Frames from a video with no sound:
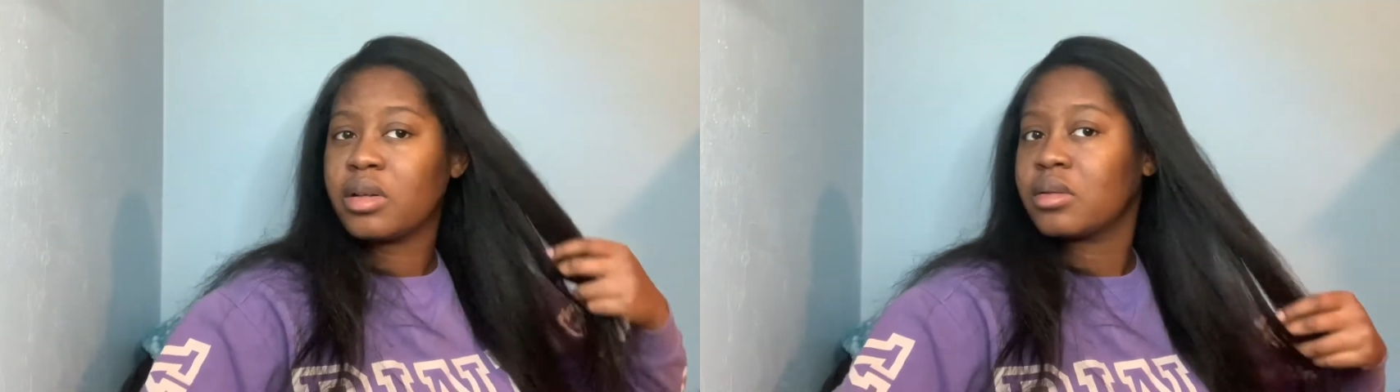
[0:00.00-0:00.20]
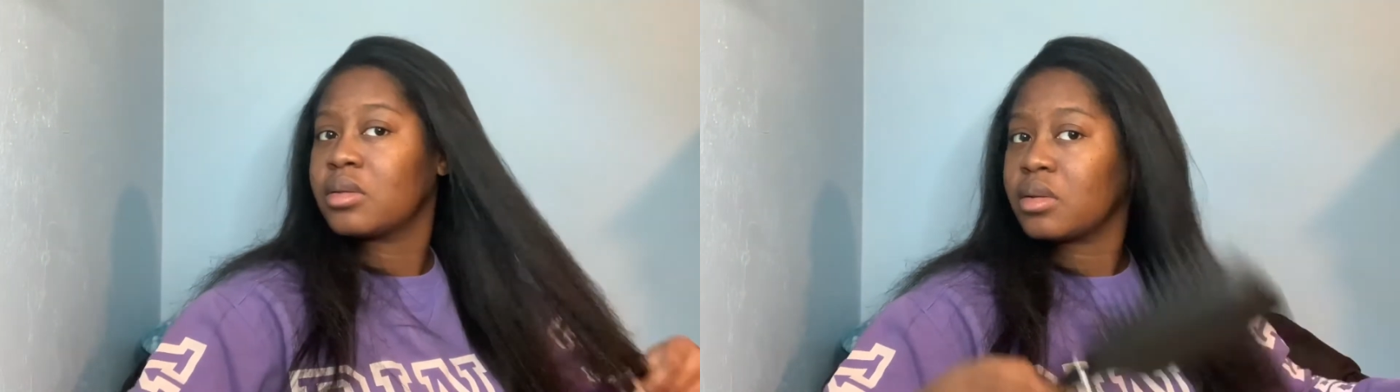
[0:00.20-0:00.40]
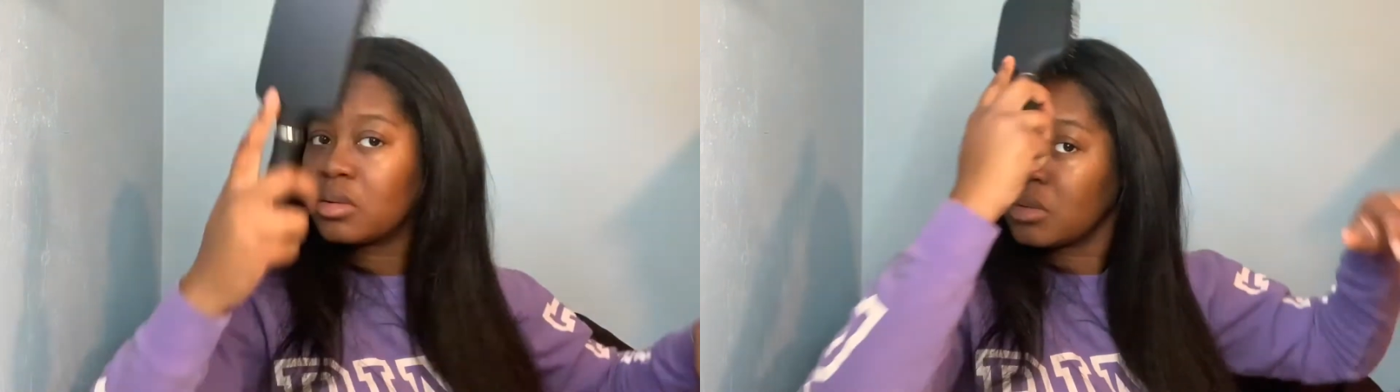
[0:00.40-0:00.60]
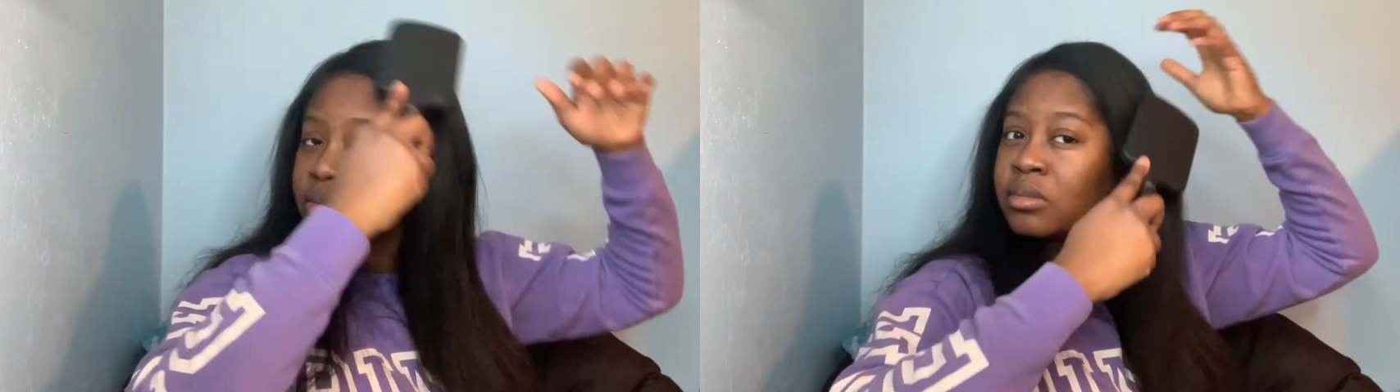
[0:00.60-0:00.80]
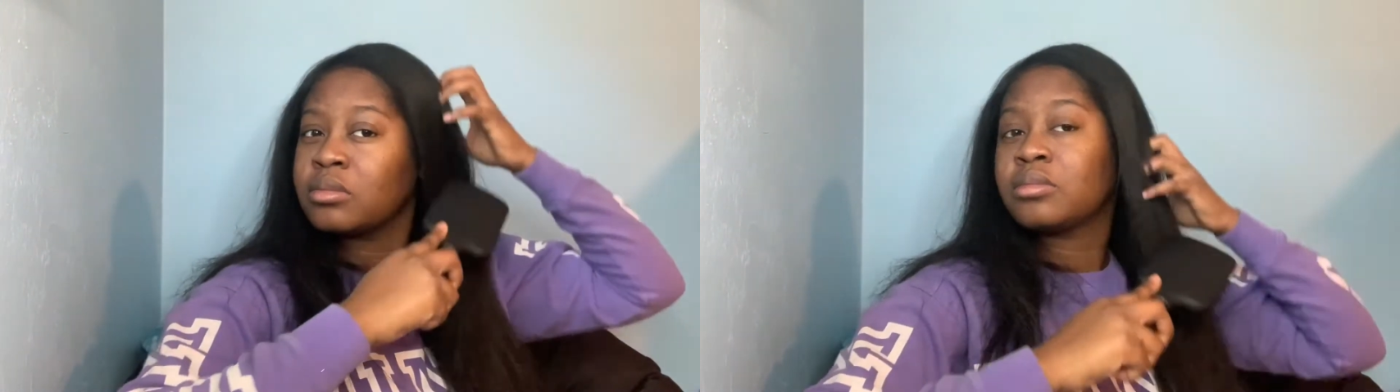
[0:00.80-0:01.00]

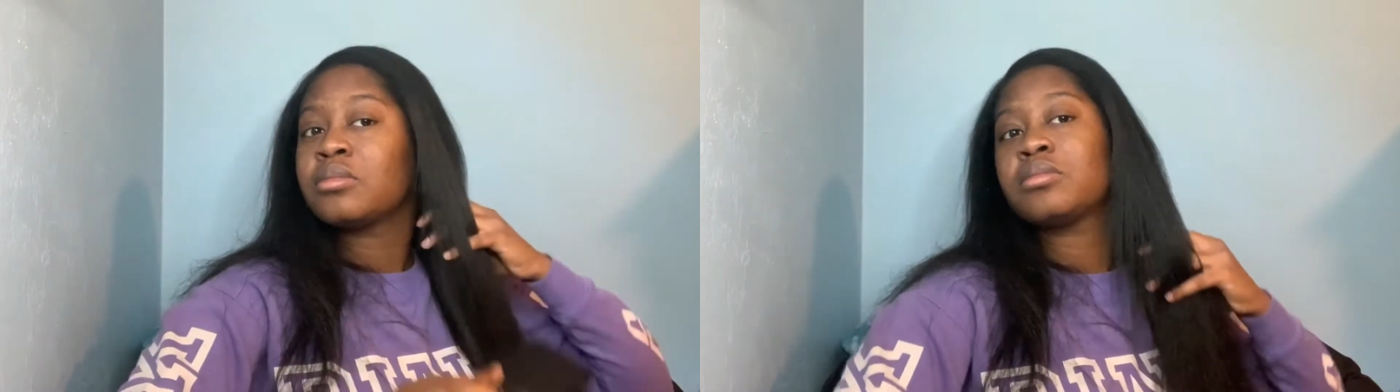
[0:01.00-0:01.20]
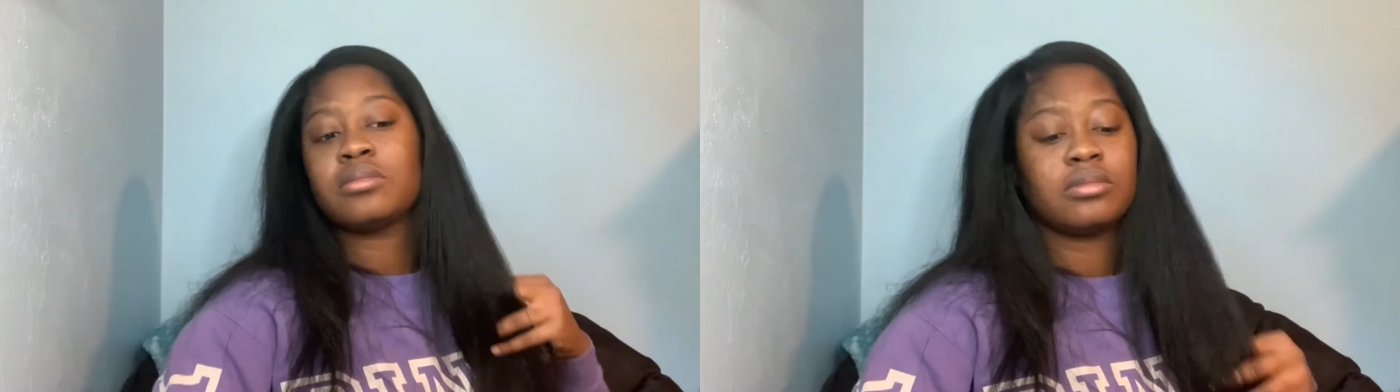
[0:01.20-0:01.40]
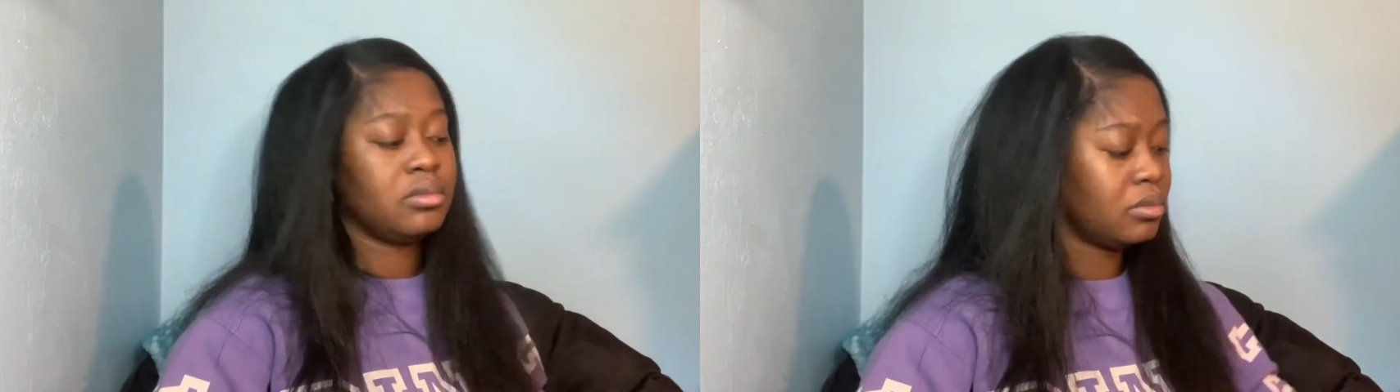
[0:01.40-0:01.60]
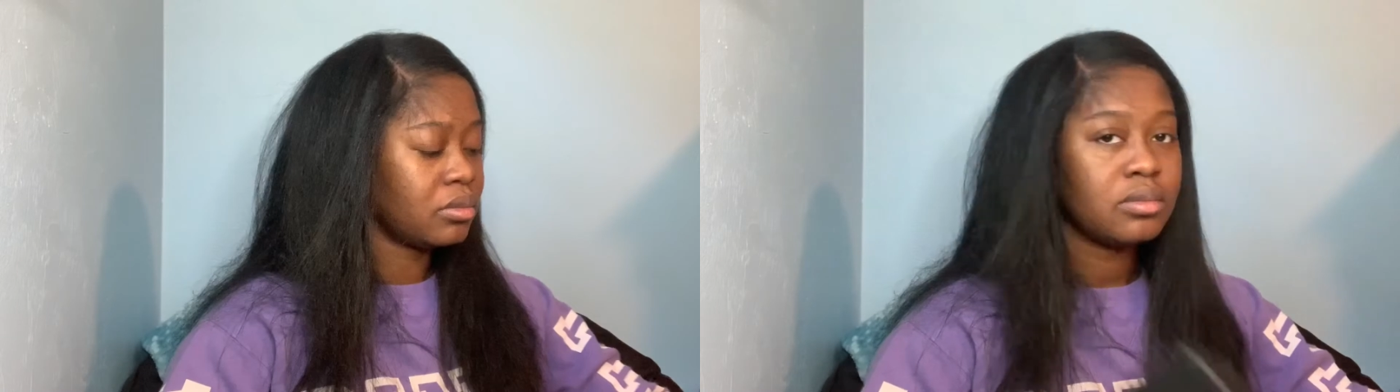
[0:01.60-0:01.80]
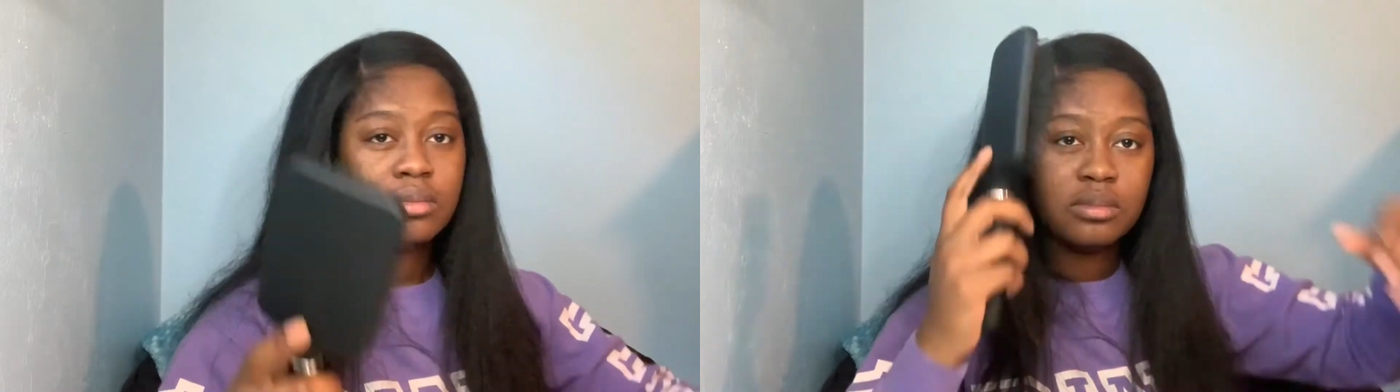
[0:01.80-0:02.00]
and just define my
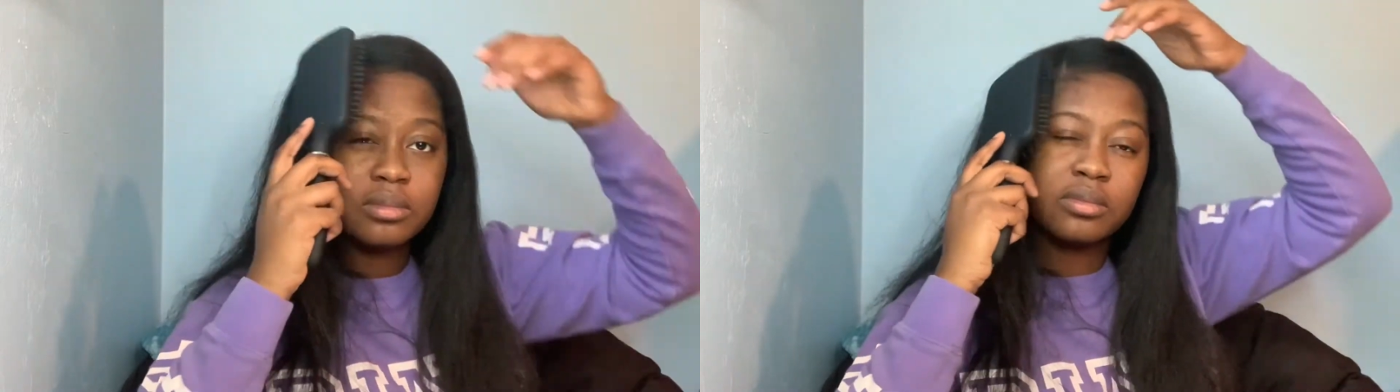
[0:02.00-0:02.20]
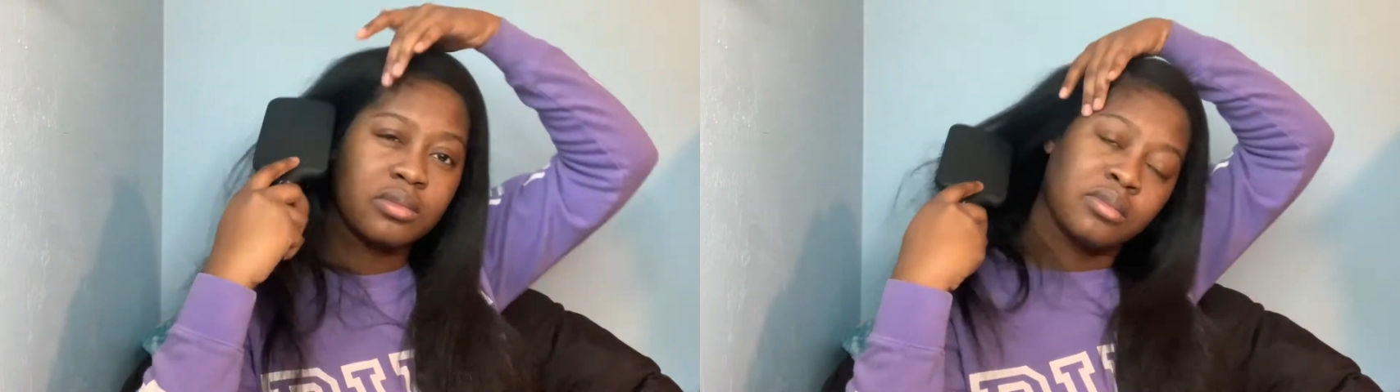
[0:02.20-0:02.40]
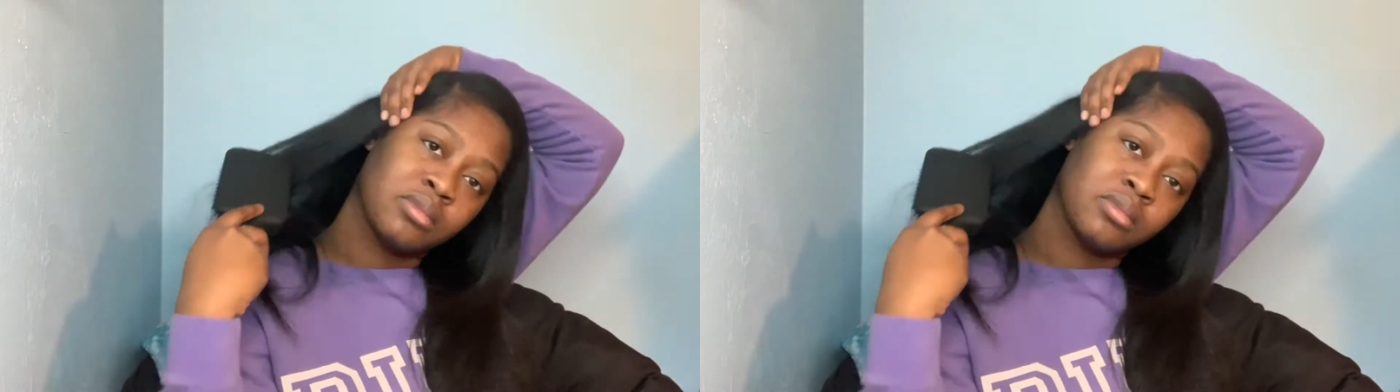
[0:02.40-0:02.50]
part a little bit,